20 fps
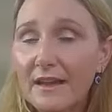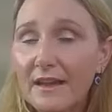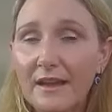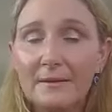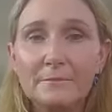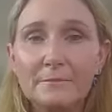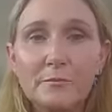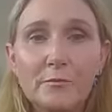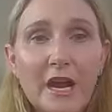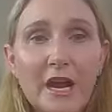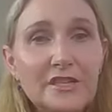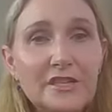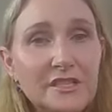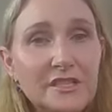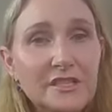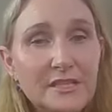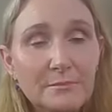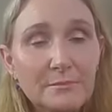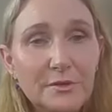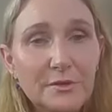
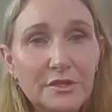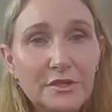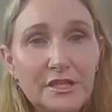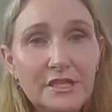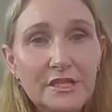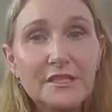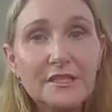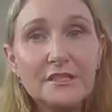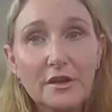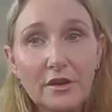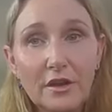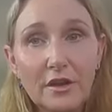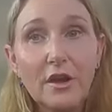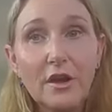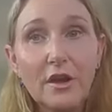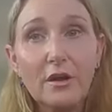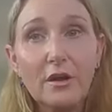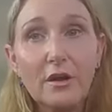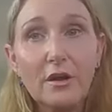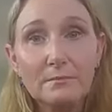
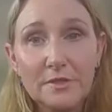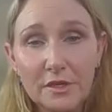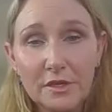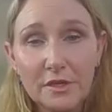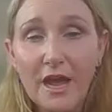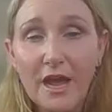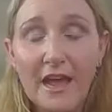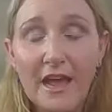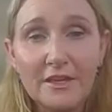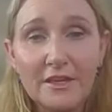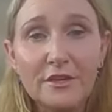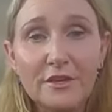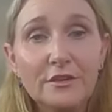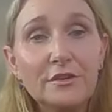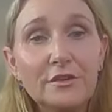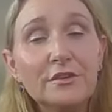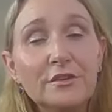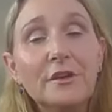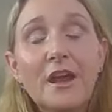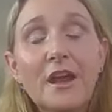
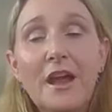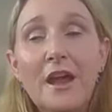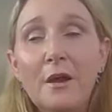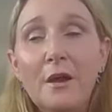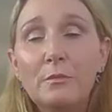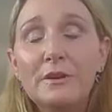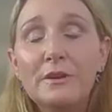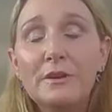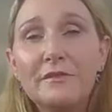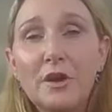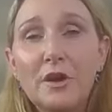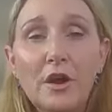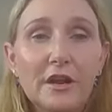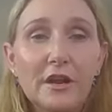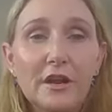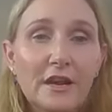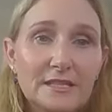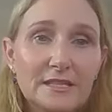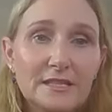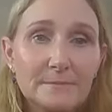rageismbeauty.com.au, we've
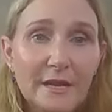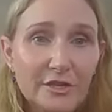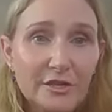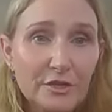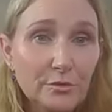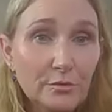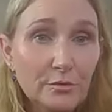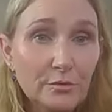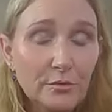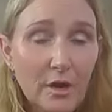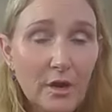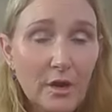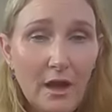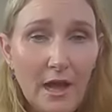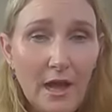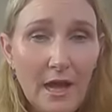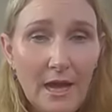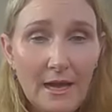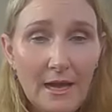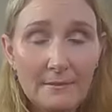got a special
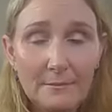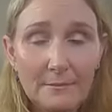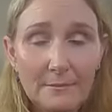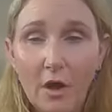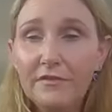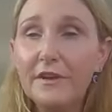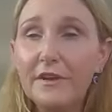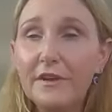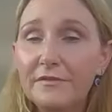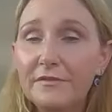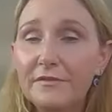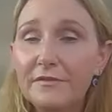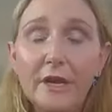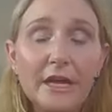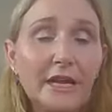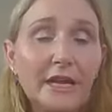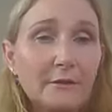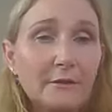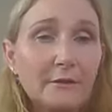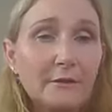offer
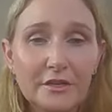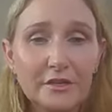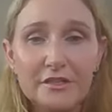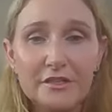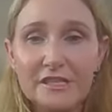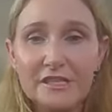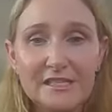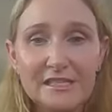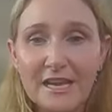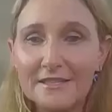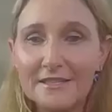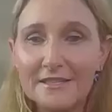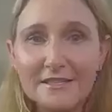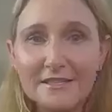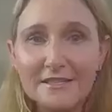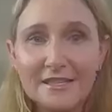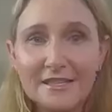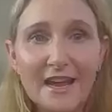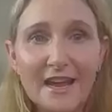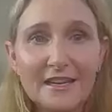for anyone who's
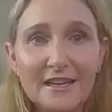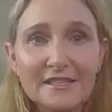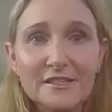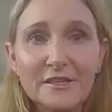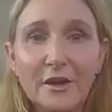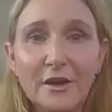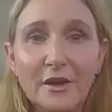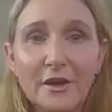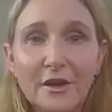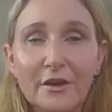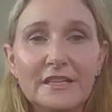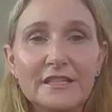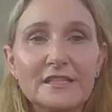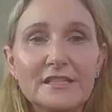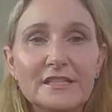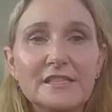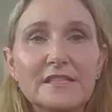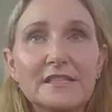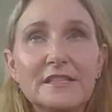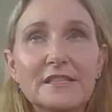attended today. So
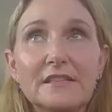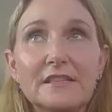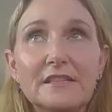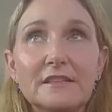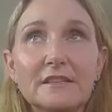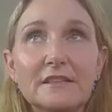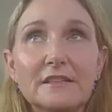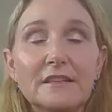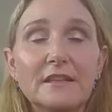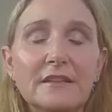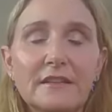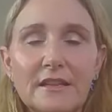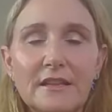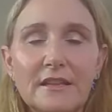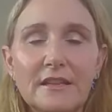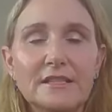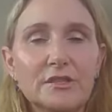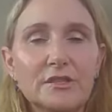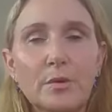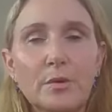
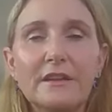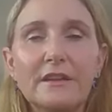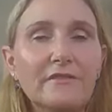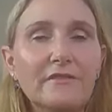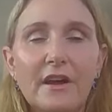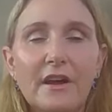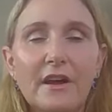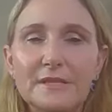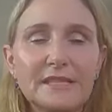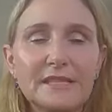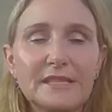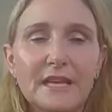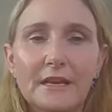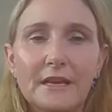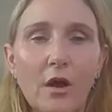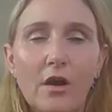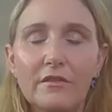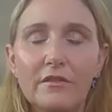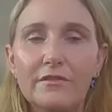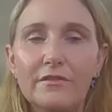there's
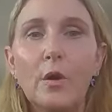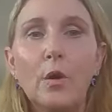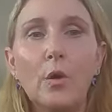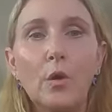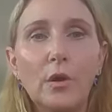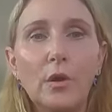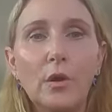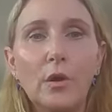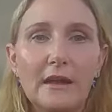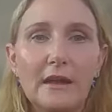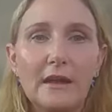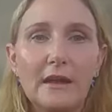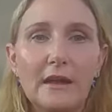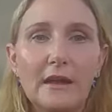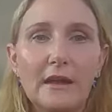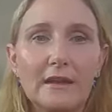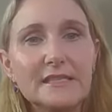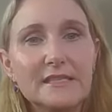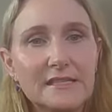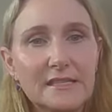25% off all our
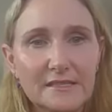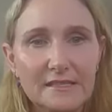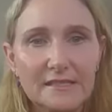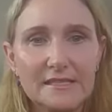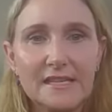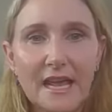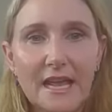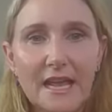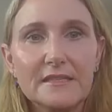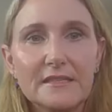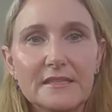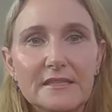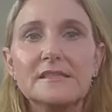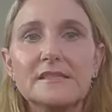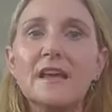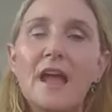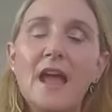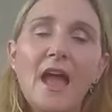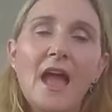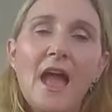kits and
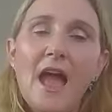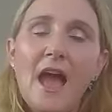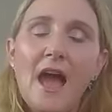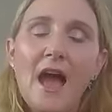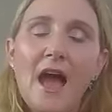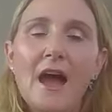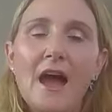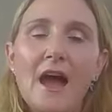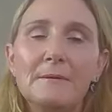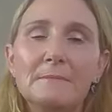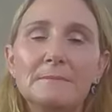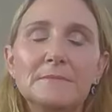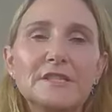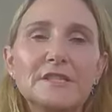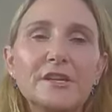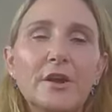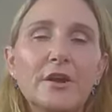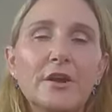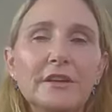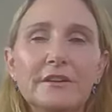sets.
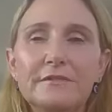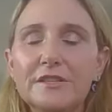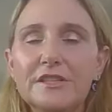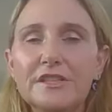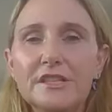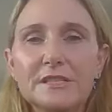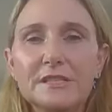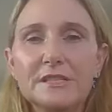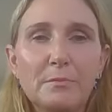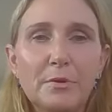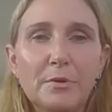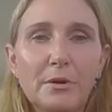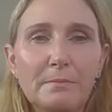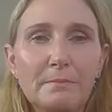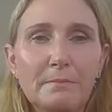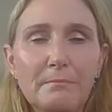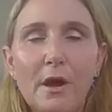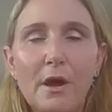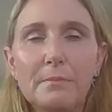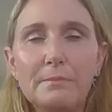So if you just
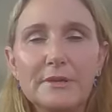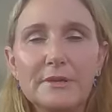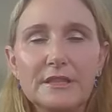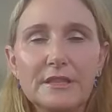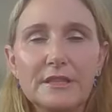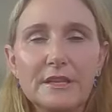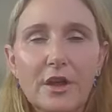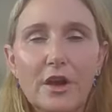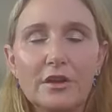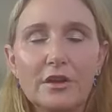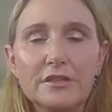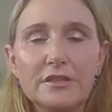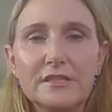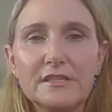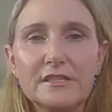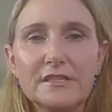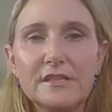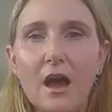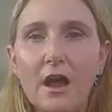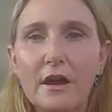pop in the code
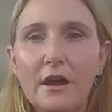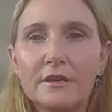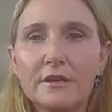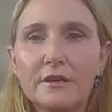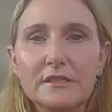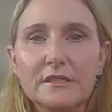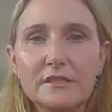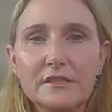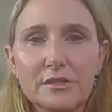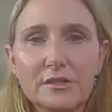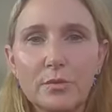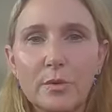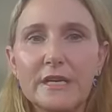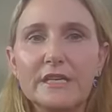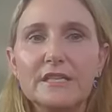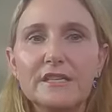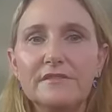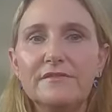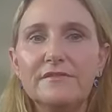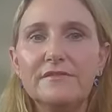
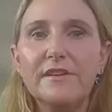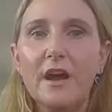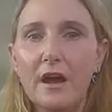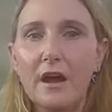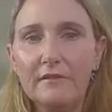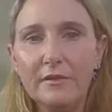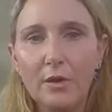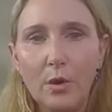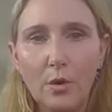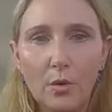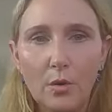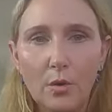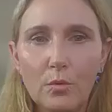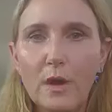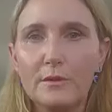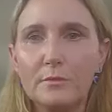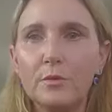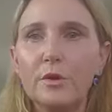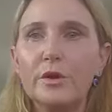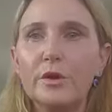SIRENS25, all
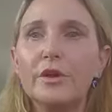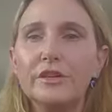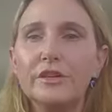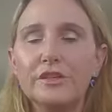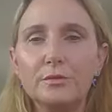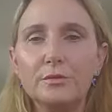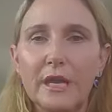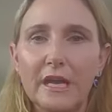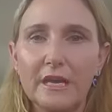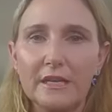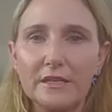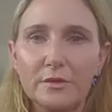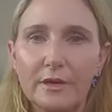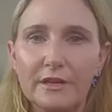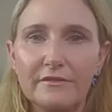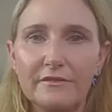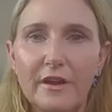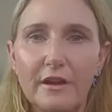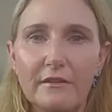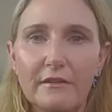one word, you'll get
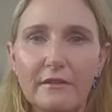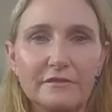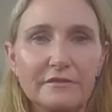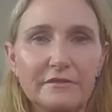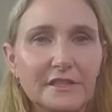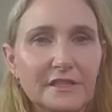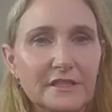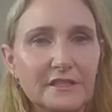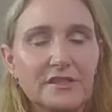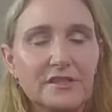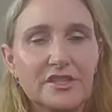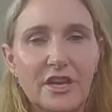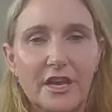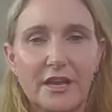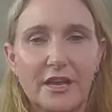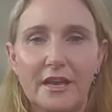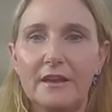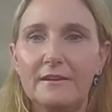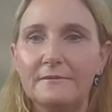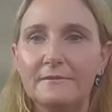25 off at
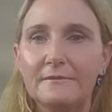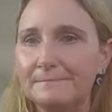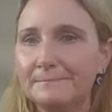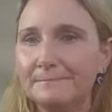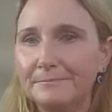checkout.